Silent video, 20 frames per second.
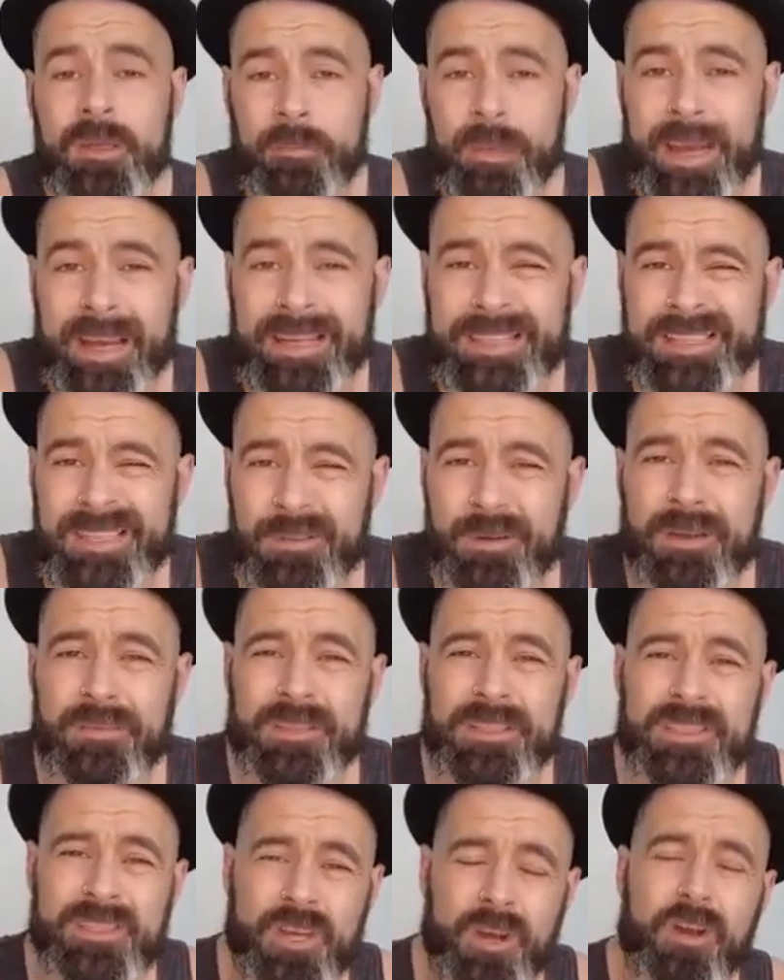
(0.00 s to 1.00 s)
But I do have
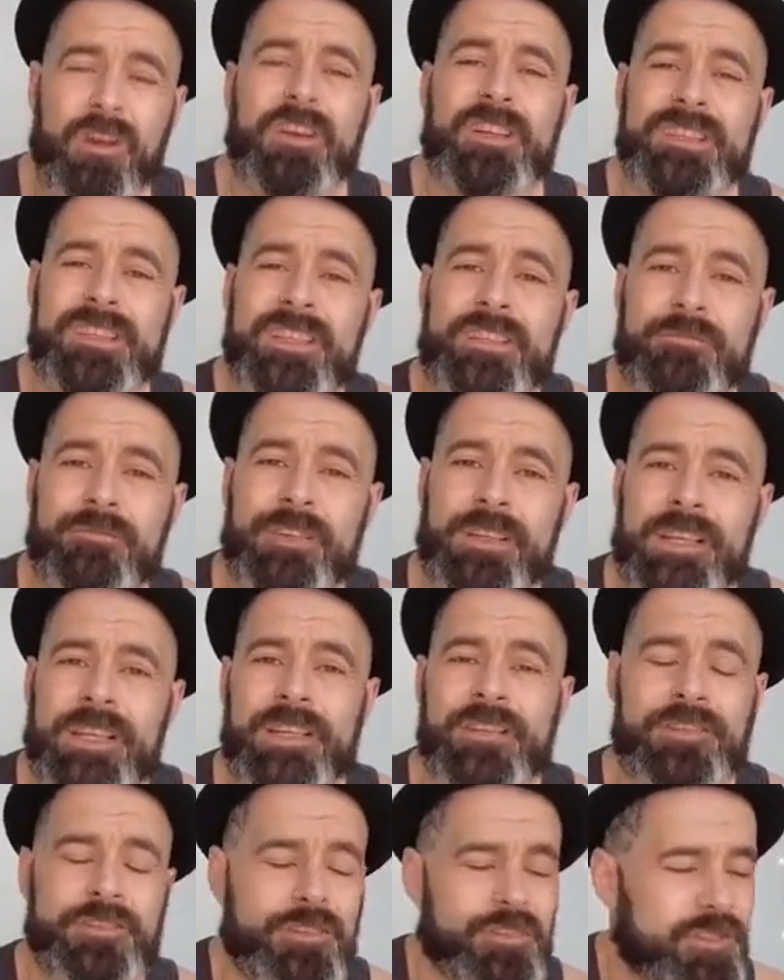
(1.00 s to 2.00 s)
a toxic
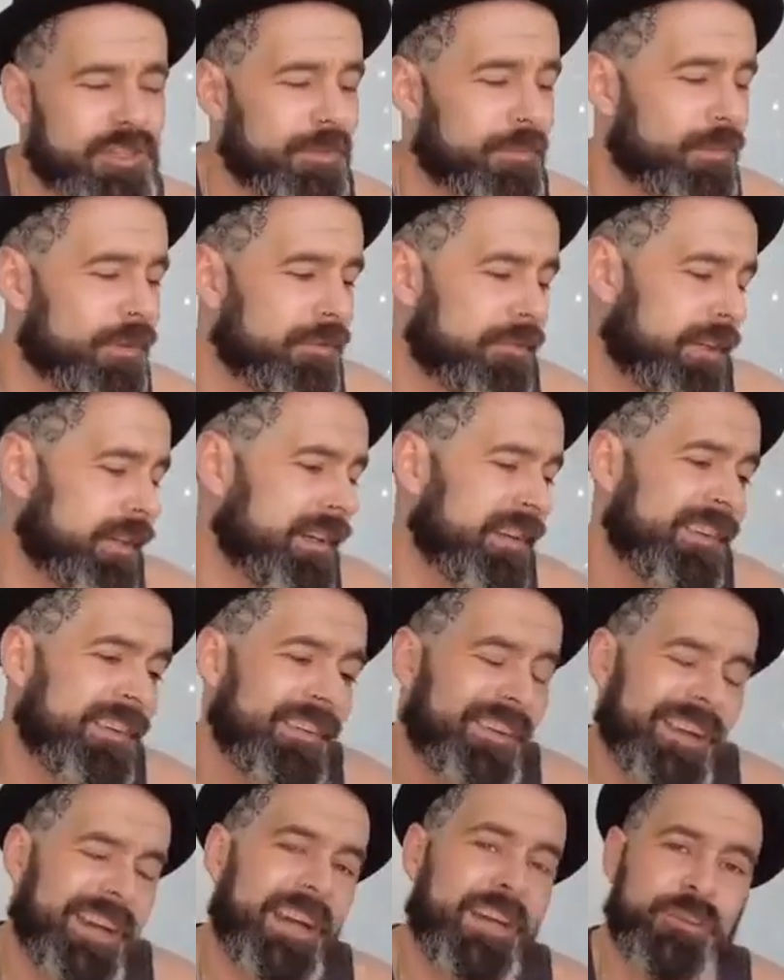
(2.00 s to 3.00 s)
relationship with it.
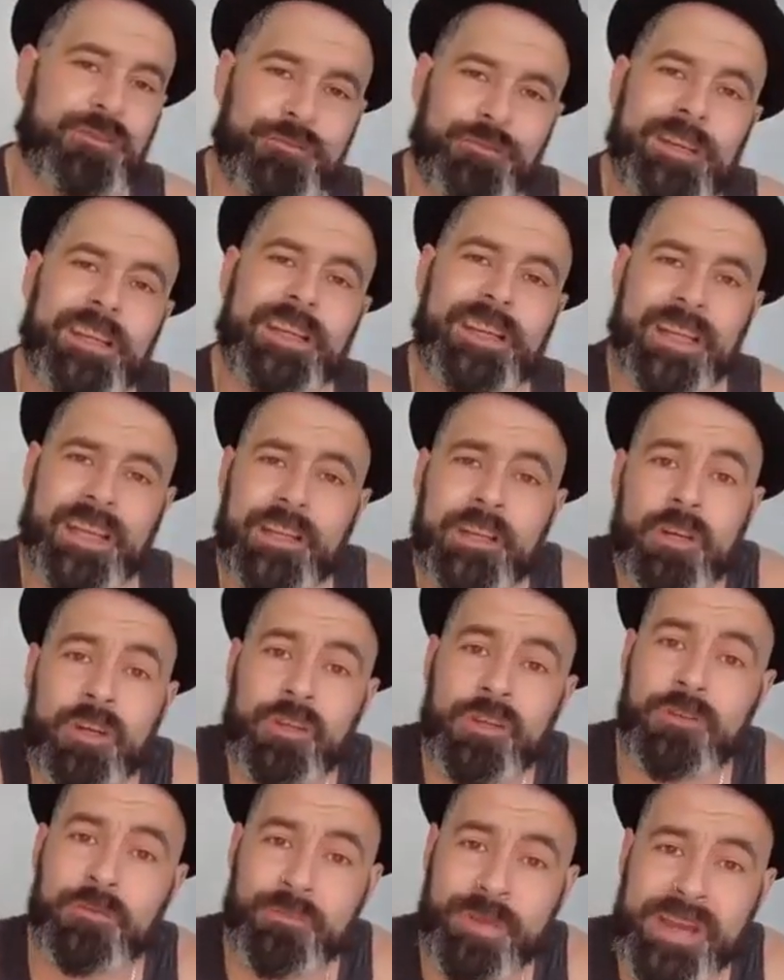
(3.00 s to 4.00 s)
I drink it in
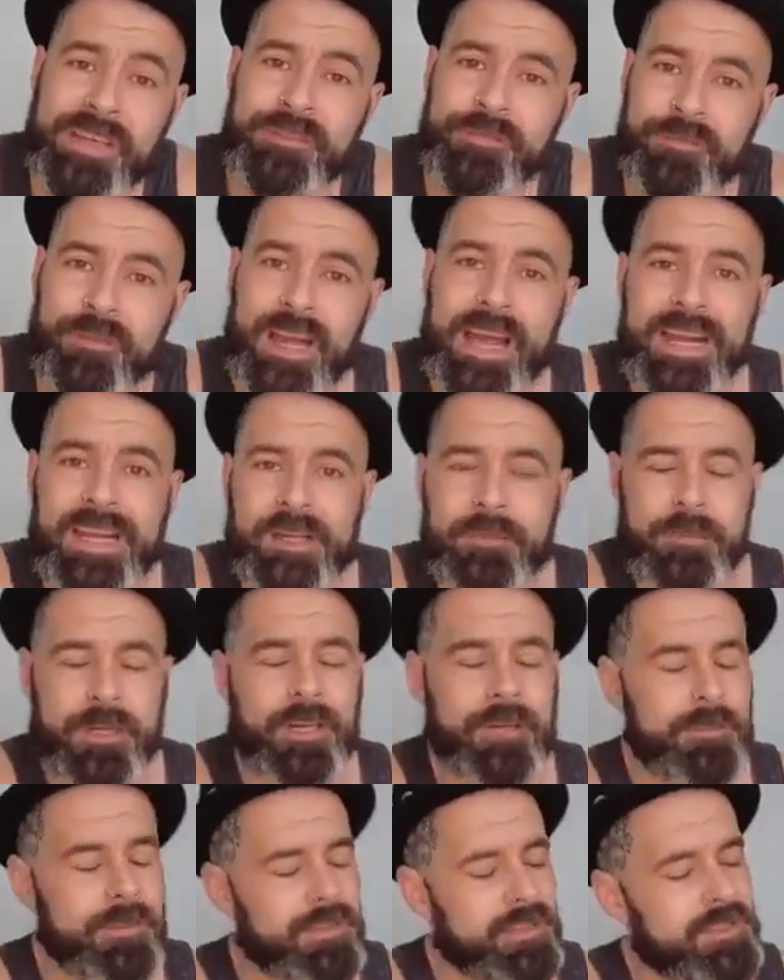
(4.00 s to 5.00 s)
all the red flag
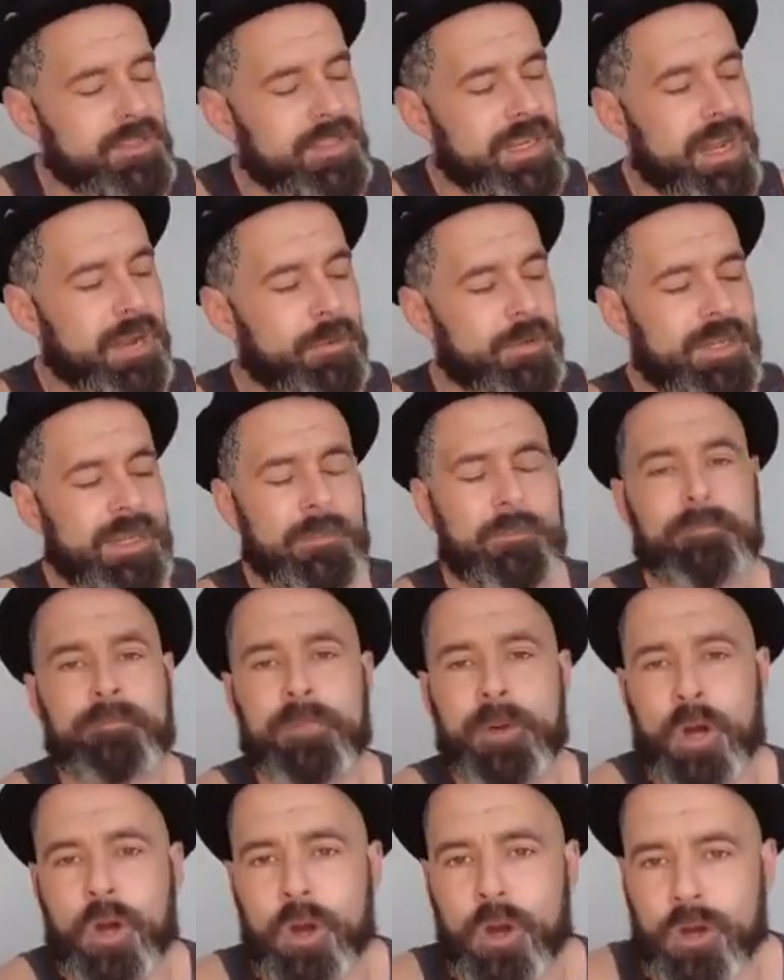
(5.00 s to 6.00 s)
moments, yeah, when I'm
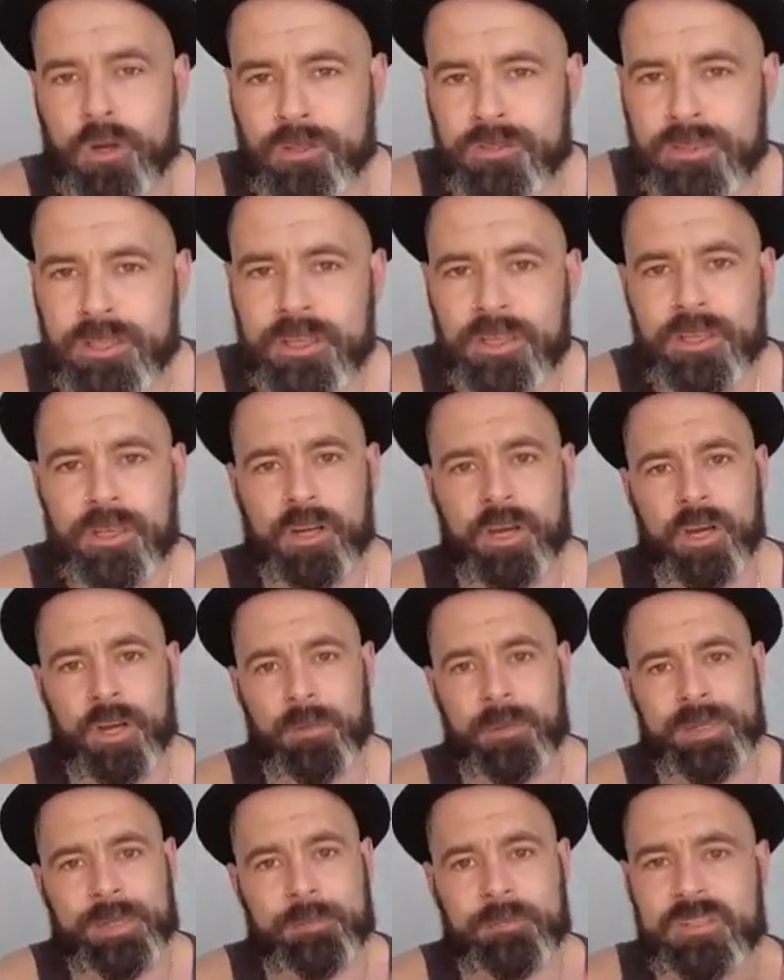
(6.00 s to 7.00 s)
bored
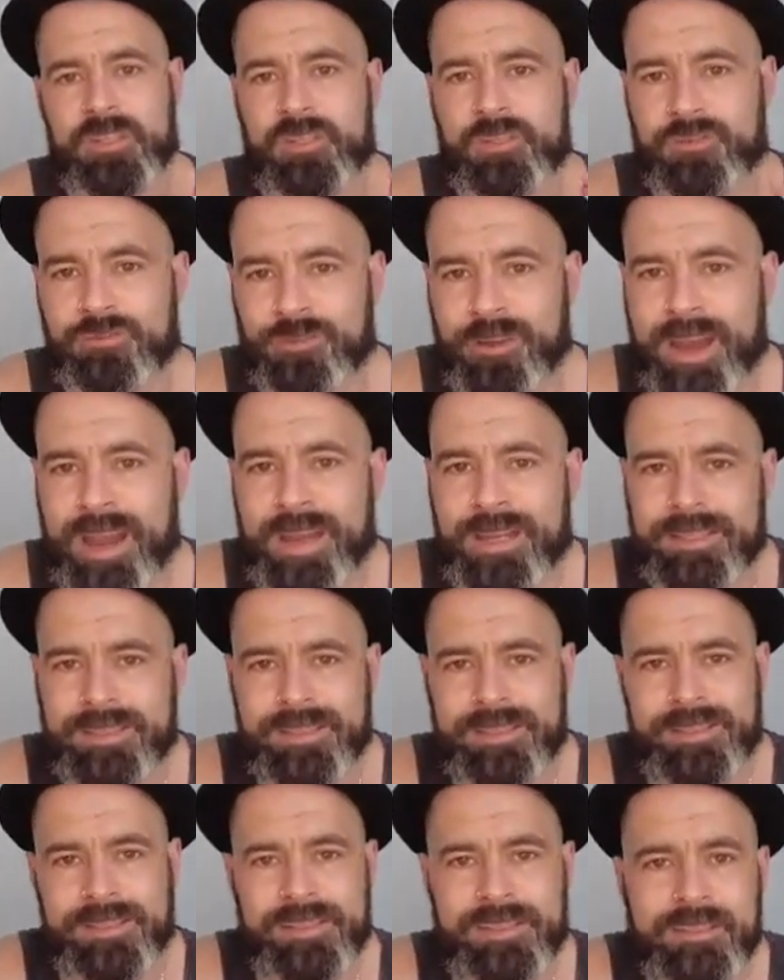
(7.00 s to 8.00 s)
or when I'm
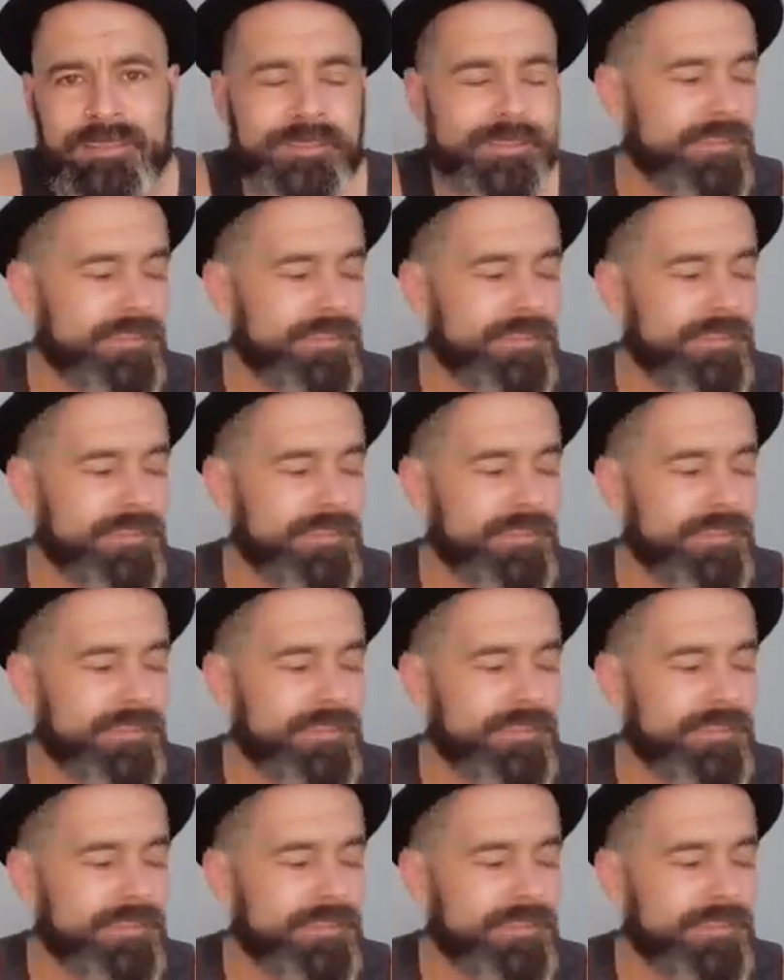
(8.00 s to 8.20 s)
stressed.